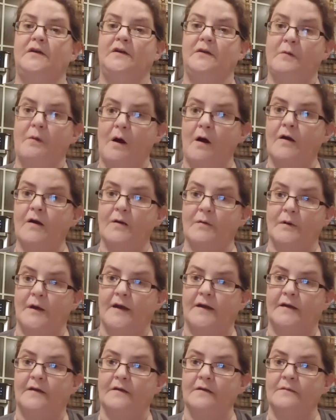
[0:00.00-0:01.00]
you are a
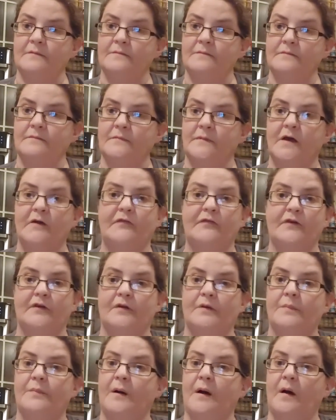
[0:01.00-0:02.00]
writer. If
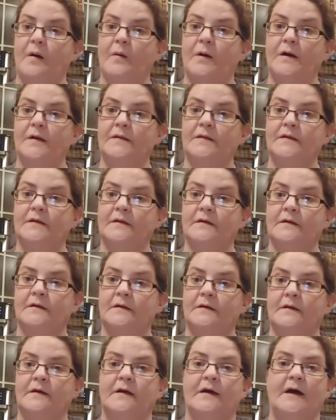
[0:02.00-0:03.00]
you're a poet,
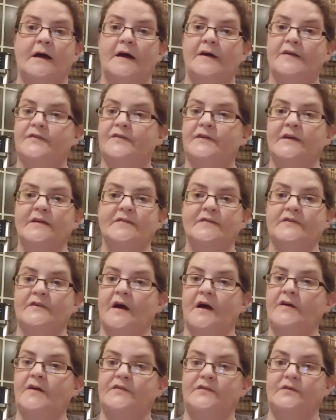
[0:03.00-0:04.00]
it's
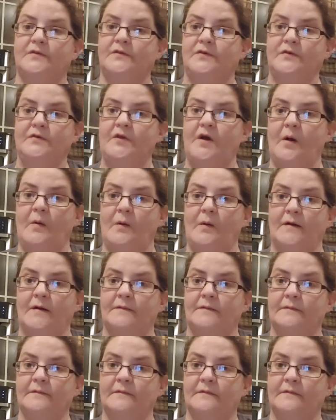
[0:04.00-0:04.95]
inside you. You know it.